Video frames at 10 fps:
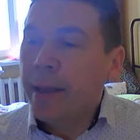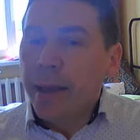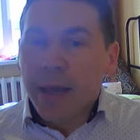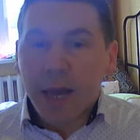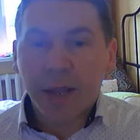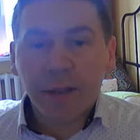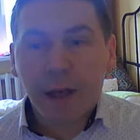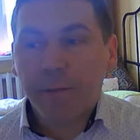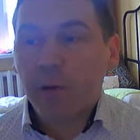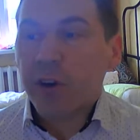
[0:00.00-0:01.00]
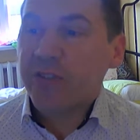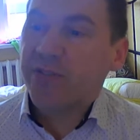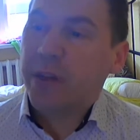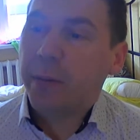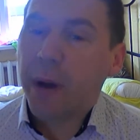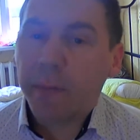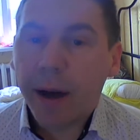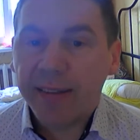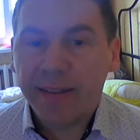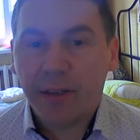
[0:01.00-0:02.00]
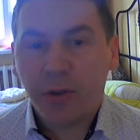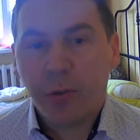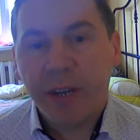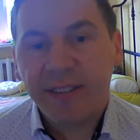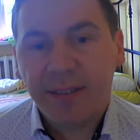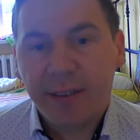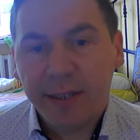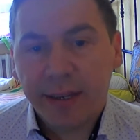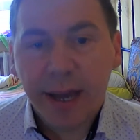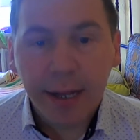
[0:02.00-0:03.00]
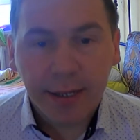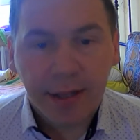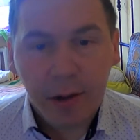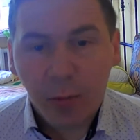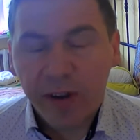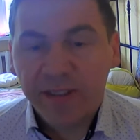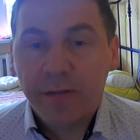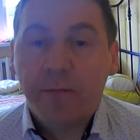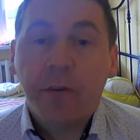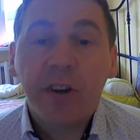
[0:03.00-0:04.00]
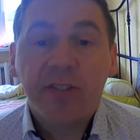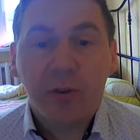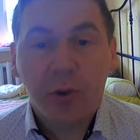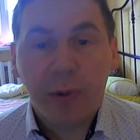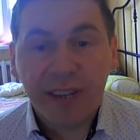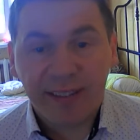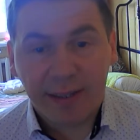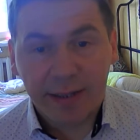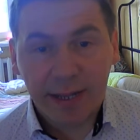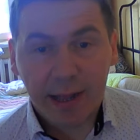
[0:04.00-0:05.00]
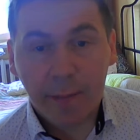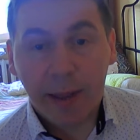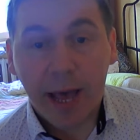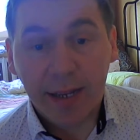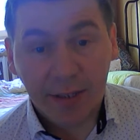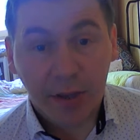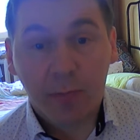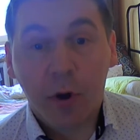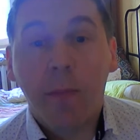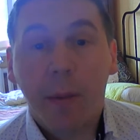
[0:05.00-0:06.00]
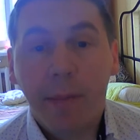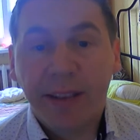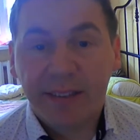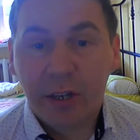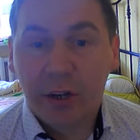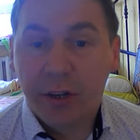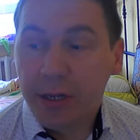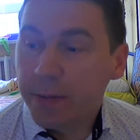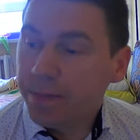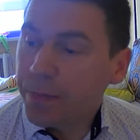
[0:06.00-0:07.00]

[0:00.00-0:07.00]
And of course, McMaster University in Canada was the first university that applied problem-based learning,